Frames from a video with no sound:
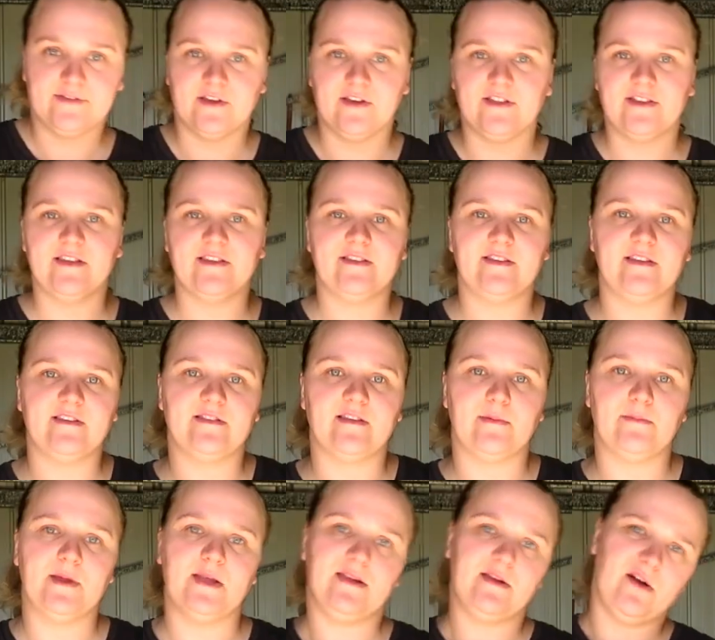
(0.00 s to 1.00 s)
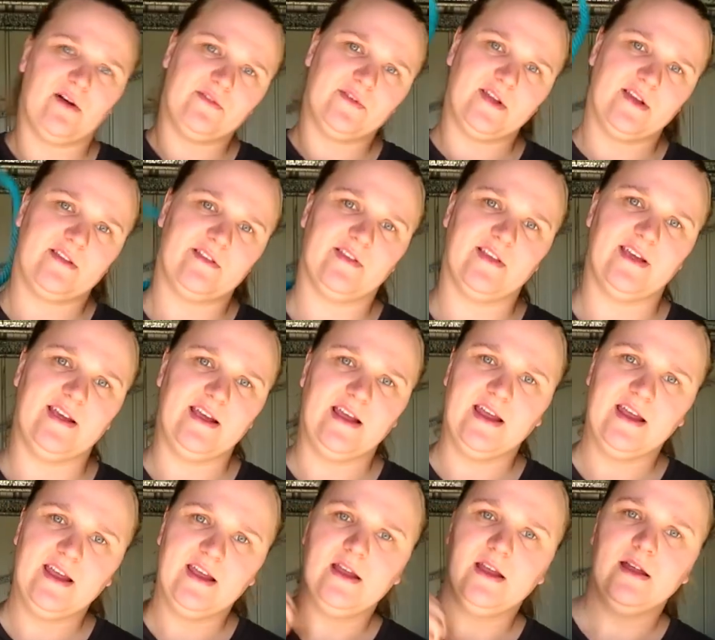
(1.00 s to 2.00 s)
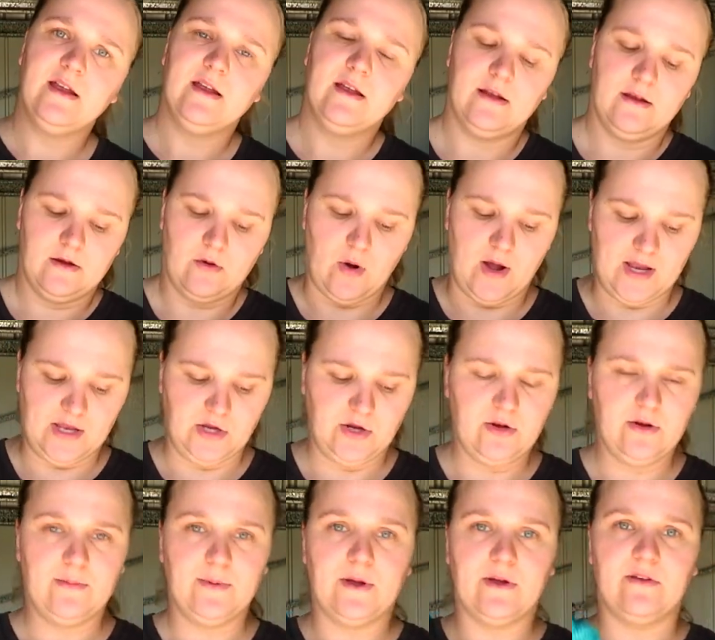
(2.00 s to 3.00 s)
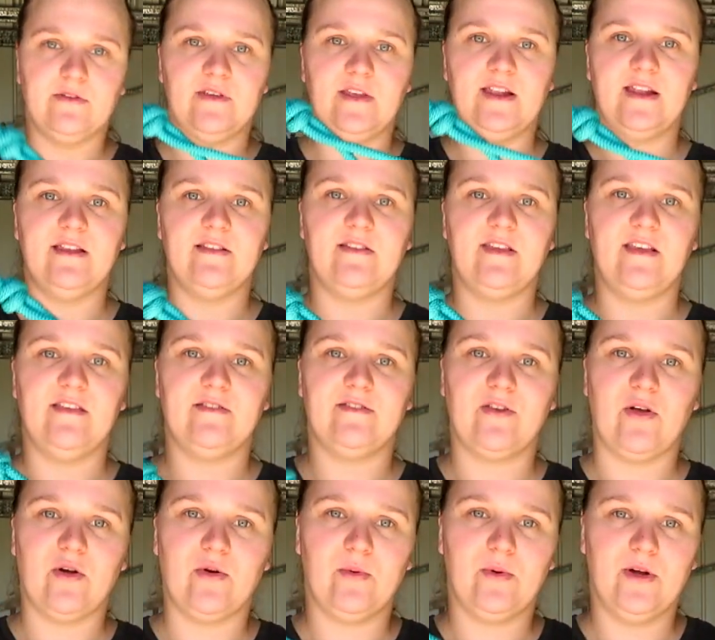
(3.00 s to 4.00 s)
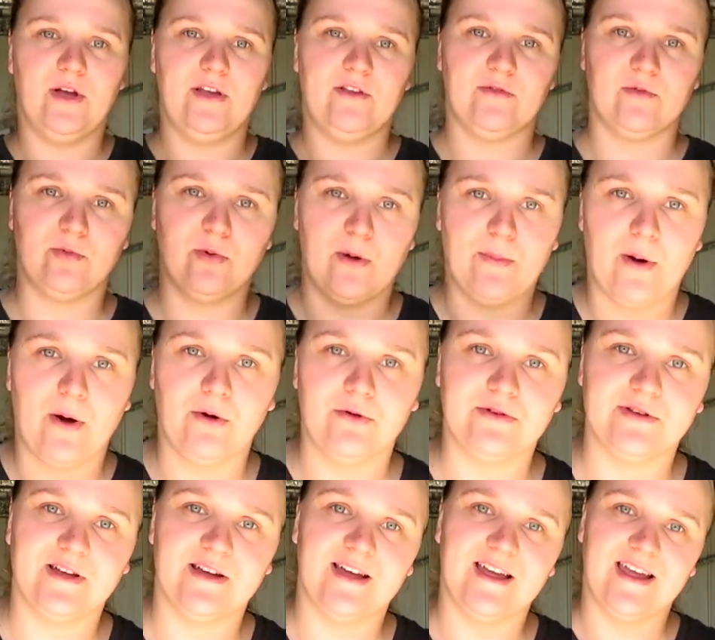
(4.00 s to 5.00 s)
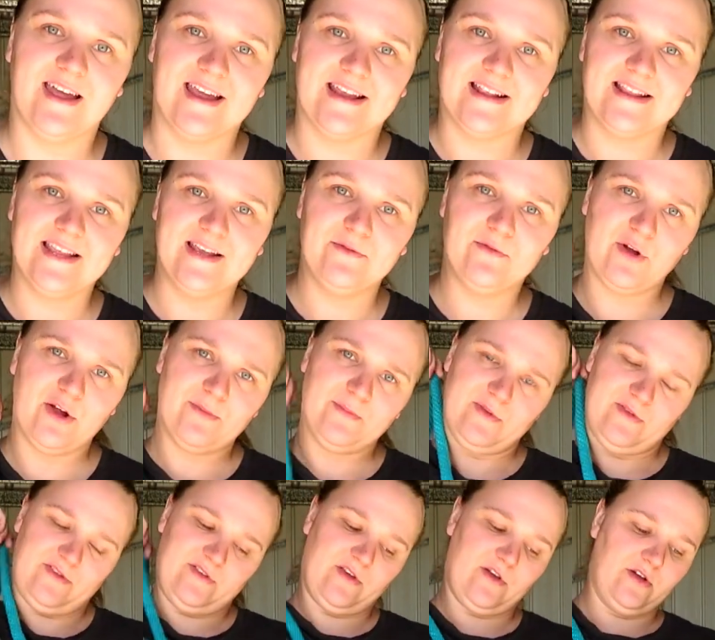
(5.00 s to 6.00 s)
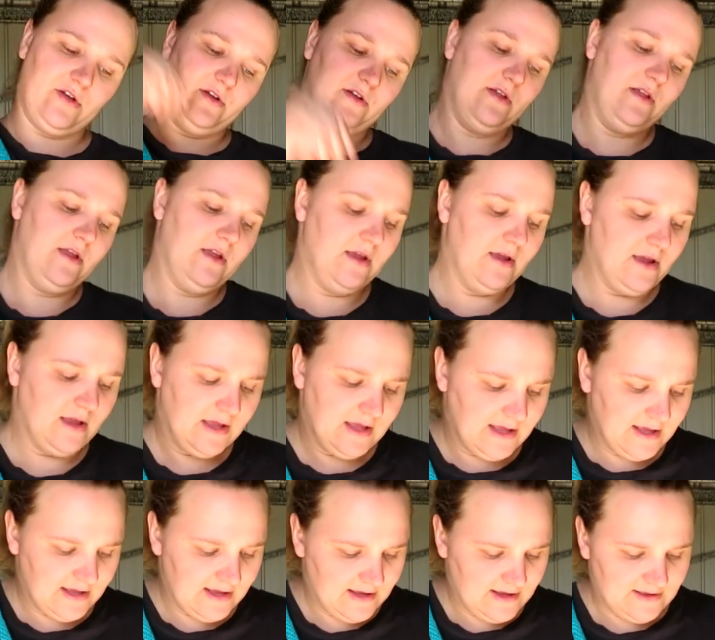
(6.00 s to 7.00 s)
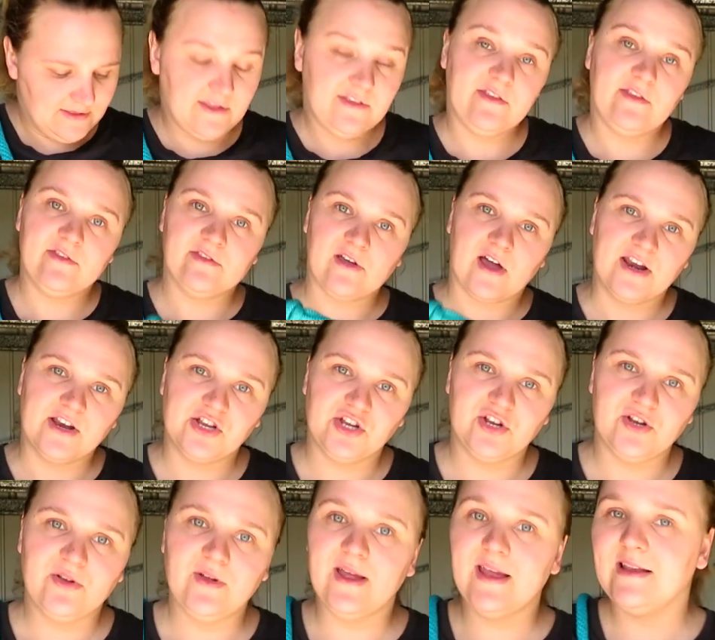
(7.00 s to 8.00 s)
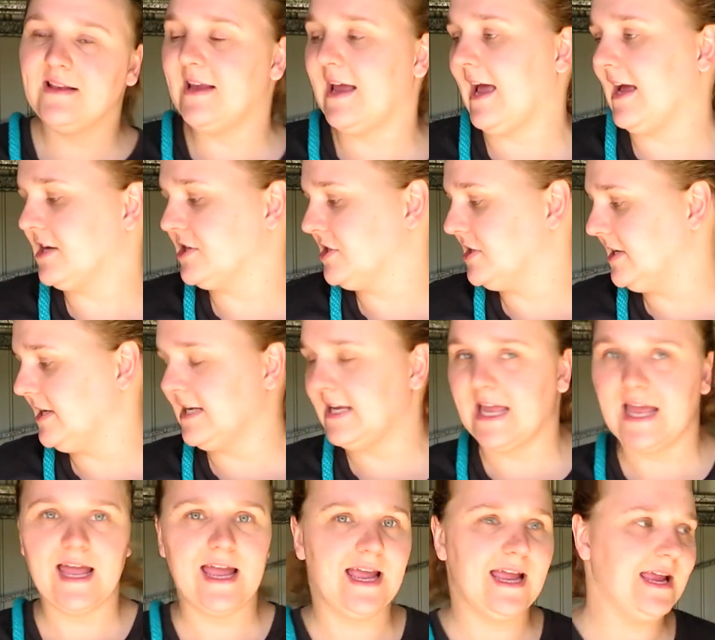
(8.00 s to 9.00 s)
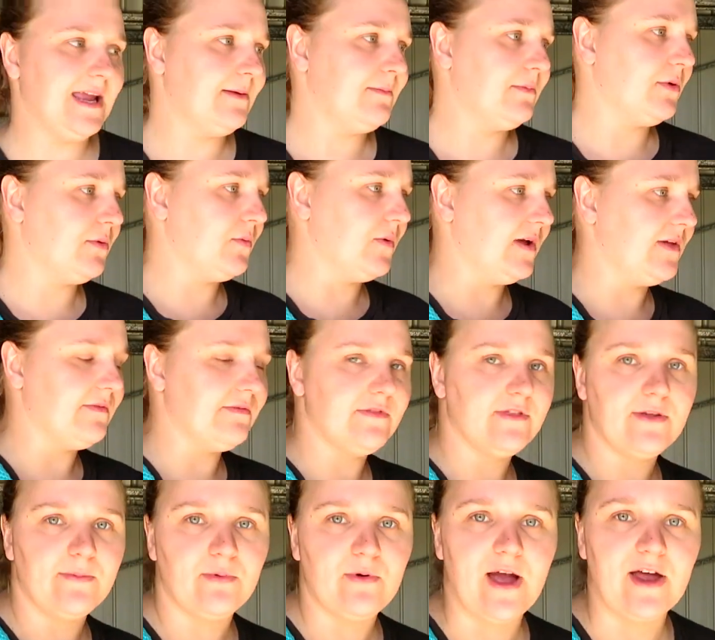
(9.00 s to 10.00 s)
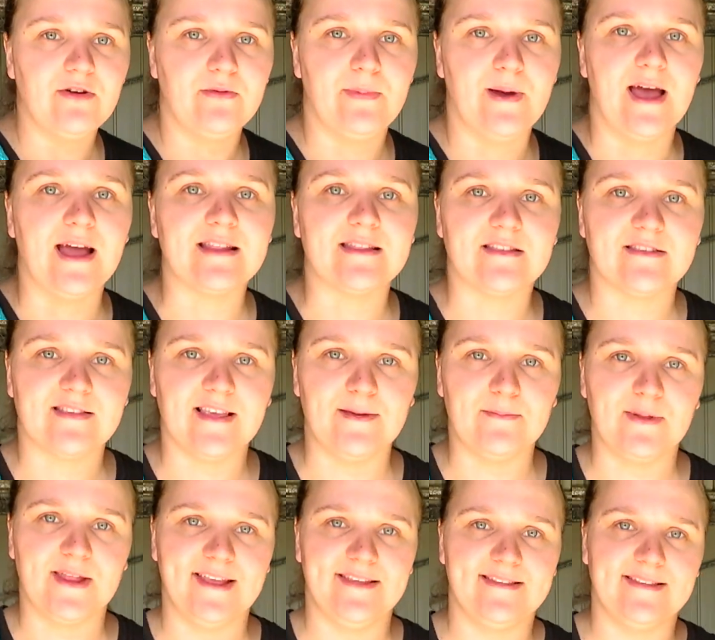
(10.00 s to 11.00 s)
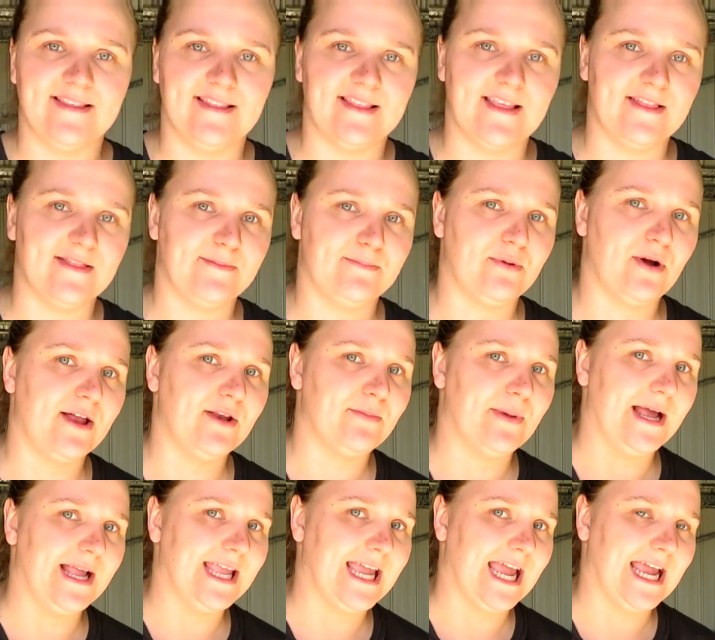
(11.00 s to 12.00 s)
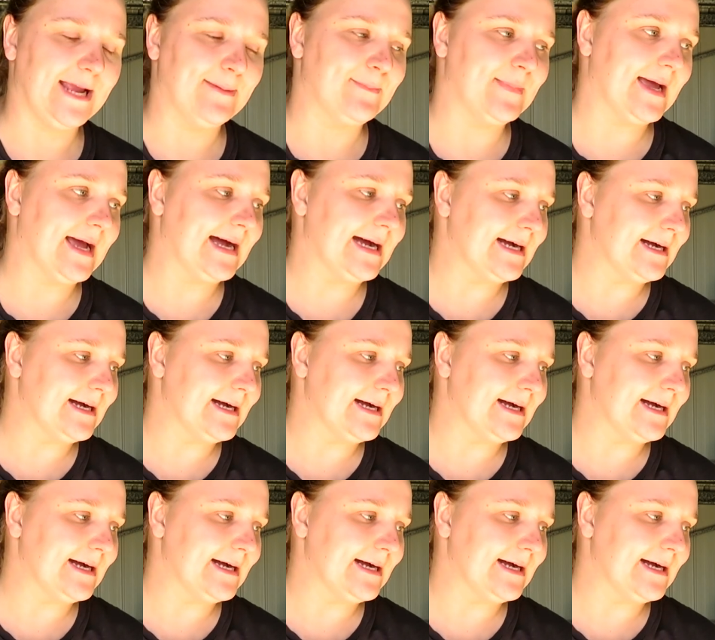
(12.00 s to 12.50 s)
so this is something obviously quite new, because it is his turquoise rope halter and lead rope. So this is kind of new. It actually came with the bridle bag, the same place that the bridle bag came.